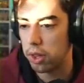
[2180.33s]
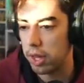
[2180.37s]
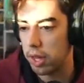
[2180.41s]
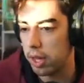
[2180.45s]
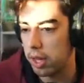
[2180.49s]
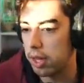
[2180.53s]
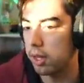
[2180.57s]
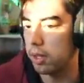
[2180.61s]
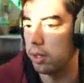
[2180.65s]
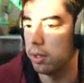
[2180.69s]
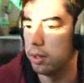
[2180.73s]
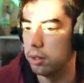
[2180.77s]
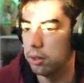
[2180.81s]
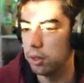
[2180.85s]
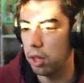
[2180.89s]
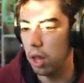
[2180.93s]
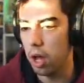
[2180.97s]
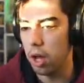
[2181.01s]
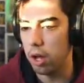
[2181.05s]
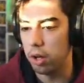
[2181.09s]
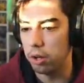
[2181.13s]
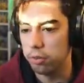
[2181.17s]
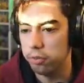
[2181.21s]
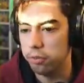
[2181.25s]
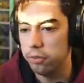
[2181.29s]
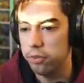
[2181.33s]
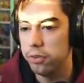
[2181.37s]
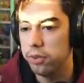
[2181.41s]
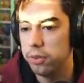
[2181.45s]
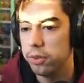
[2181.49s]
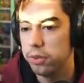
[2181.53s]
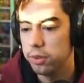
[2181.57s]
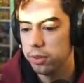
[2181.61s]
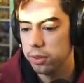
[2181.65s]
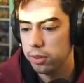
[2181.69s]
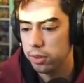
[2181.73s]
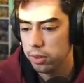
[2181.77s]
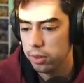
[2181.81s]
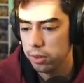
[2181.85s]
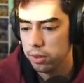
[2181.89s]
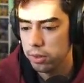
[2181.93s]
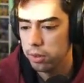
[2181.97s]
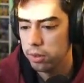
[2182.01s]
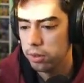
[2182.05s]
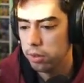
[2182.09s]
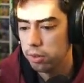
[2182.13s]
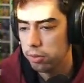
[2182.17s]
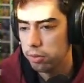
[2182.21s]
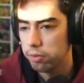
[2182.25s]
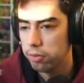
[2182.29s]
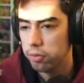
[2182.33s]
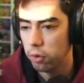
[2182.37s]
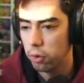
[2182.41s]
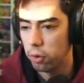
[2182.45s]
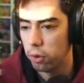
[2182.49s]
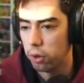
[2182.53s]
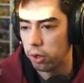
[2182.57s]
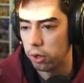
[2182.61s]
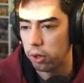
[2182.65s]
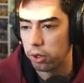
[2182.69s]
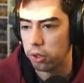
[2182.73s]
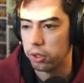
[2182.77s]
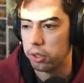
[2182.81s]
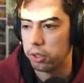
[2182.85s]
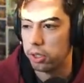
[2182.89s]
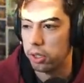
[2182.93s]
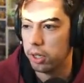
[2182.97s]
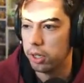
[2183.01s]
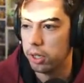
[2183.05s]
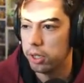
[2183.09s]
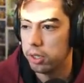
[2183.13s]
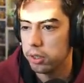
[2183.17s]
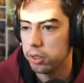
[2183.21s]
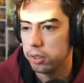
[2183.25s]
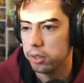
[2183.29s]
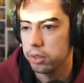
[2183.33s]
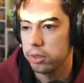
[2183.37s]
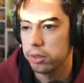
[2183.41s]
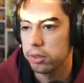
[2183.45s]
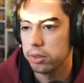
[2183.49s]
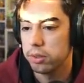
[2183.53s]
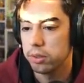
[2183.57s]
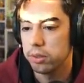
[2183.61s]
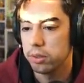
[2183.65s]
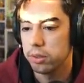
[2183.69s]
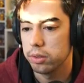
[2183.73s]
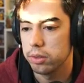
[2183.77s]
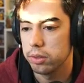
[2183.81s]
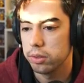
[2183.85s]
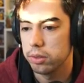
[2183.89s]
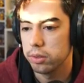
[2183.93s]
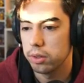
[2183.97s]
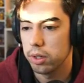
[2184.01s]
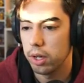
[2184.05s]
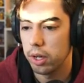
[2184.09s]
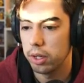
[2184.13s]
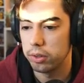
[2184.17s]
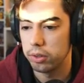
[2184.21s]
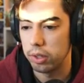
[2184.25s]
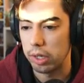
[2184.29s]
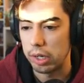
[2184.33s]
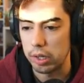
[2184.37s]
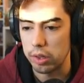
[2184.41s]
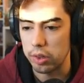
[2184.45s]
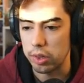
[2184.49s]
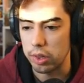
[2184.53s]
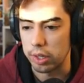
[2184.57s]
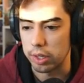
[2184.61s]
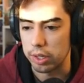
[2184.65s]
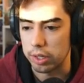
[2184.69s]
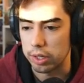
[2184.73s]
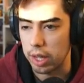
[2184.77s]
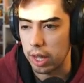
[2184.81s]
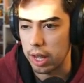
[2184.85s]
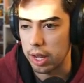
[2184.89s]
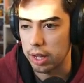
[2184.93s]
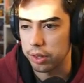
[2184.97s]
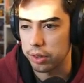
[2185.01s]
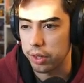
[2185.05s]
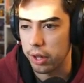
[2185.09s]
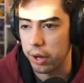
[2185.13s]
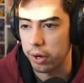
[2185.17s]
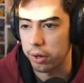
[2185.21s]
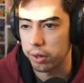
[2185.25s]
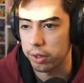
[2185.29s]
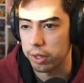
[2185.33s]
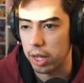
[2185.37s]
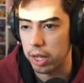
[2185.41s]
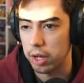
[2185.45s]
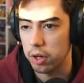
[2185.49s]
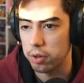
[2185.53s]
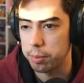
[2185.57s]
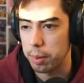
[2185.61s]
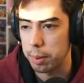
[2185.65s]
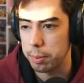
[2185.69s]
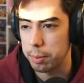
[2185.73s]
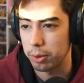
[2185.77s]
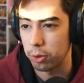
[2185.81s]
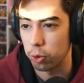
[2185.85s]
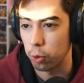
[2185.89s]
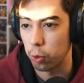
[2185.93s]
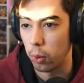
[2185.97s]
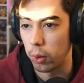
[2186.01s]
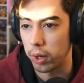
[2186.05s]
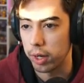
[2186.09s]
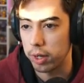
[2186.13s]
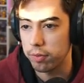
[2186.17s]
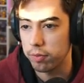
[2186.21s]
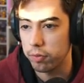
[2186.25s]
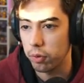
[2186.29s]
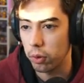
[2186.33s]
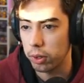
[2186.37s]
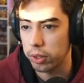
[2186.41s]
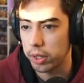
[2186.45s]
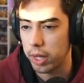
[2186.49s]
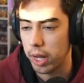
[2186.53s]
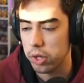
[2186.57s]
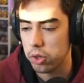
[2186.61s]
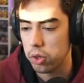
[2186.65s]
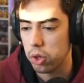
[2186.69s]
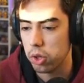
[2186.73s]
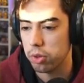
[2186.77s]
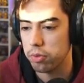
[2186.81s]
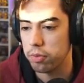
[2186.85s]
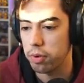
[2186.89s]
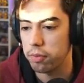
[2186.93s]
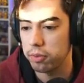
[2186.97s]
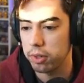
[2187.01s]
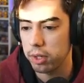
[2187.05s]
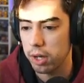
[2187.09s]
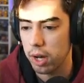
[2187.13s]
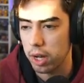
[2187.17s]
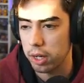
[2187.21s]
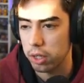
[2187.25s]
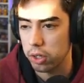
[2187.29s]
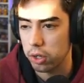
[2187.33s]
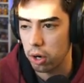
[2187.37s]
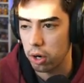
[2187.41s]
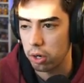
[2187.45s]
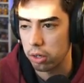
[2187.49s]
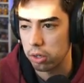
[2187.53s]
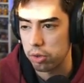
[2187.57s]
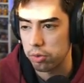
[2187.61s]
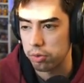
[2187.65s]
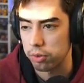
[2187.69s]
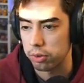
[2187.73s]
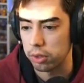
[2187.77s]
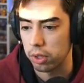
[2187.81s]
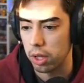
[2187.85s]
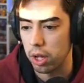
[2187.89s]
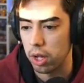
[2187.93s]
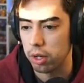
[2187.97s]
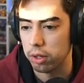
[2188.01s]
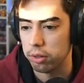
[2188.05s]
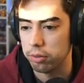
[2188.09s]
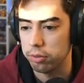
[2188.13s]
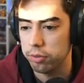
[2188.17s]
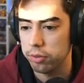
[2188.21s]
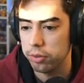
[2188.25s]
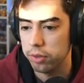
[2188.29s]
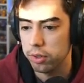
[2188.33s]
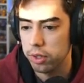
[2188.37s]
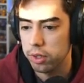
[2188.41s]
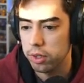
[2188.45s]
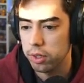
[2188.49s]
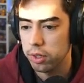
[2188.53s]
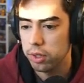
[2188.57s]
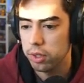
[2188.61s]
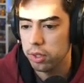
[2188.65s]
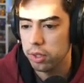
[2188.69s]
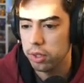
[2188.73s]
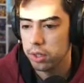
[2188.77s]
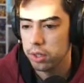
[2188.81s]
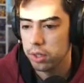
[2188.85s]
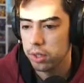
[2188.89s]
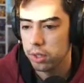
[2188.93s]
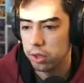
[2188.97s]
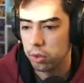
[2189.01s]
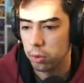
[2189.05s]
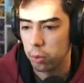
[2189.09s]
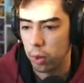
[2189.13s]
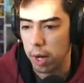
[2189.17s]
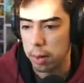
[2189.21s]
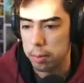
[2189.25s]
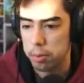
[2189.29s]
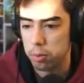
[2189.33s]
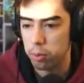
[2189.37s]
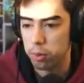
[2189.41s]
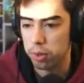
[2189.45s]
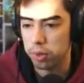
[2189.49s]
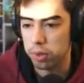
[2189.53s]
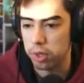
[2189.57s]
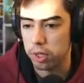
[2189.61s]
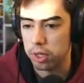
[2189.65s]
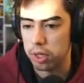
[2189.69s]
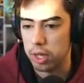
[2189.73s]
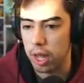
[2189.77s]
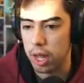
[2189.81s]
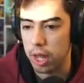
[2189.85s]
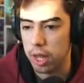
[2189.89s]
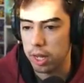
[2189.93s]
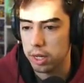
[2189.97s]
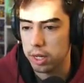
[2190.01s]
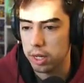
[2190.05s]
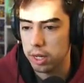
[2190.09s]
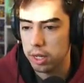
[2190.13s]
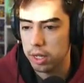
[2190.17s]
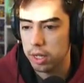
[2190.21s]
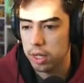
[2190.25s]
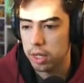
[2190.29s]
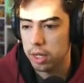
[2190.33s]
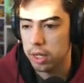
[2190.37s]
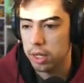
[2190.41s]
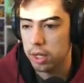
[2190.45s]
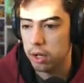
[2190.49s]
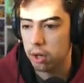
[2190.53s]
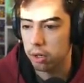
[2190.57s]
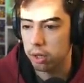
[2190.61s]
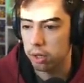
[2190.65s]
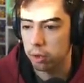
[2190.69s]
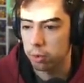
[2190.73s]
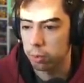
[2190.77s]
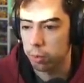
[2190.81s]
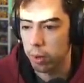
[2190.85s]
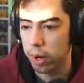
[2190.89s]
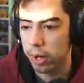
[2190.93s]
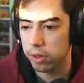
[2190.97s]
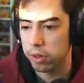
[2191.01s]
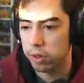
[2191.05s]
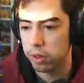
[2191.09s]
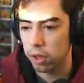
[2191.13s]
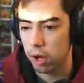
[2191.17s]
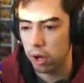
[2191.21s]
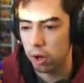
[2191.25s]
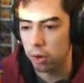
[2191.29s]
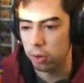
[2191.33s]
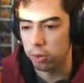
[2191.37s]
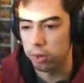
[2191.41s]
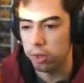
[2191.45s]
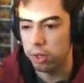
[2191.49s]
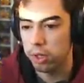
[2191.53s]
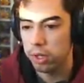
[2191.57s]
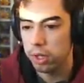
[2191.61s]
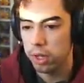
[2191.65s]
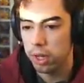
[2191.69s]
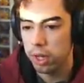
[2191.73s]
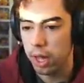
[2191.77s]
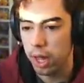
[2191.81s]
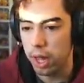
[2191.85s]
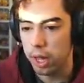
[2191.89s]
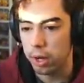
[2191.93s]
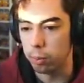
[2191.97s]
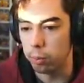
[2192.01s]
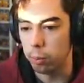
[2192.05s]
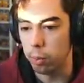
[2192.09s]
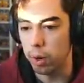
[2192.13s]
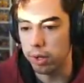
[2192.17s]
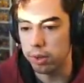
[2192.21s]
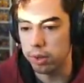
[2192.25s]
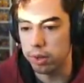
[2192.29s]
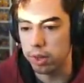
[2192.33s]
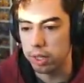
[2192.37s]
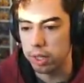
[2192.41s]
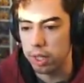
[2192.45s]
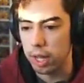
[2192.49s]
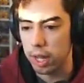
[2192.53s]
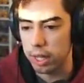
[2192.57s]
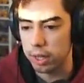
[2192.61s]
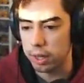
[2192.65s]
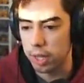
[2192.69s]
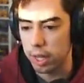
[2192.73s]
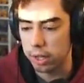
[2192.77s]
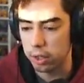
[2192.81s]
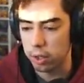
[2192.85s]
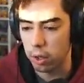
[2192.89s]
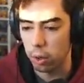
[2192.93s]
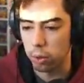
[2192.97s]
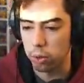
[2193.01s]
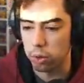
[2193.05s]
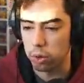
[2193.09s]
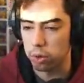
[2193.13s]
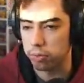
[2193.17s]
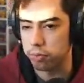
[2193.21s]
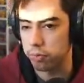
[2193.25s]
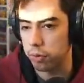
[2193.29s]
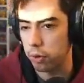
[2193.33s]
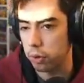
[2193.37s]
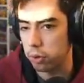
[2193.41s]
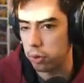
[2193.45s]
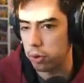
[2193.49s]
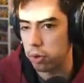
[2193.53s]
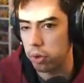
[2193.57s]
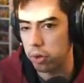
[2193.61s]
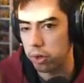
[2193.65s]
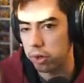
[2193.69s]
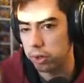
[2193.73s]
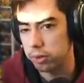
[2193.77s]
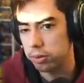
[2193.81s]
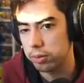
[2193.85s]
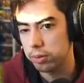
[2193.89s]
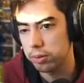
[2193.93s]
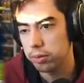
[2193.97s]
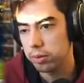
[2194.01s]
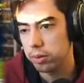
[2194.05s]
hit Love for a decent gain there. Gain of maybe 24 catches, 59 yards for Love. The Rams once again here in the red zone and once again, that goes to Ferkser